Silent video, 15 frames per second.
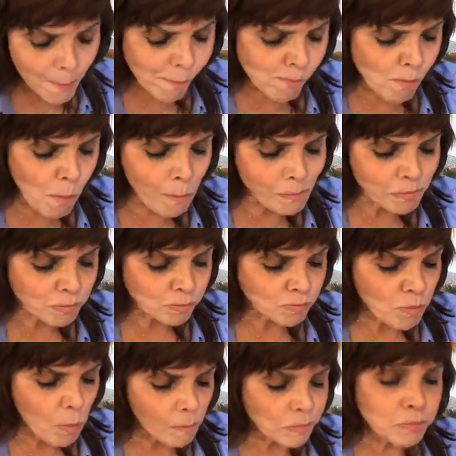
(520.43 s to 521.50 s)

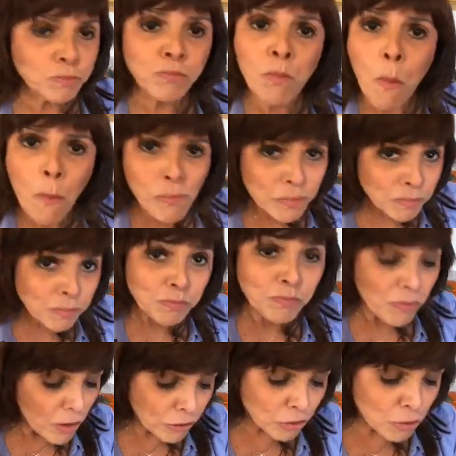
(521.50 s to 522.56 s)

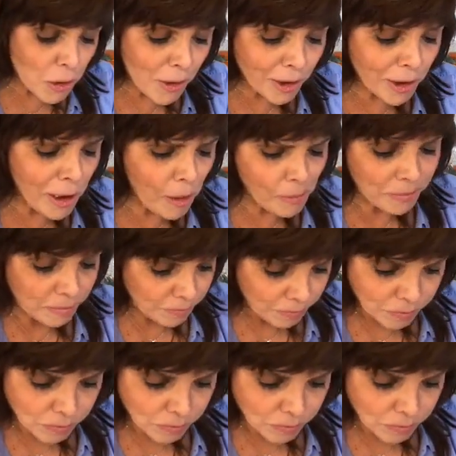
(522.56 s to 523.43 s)
This is really good.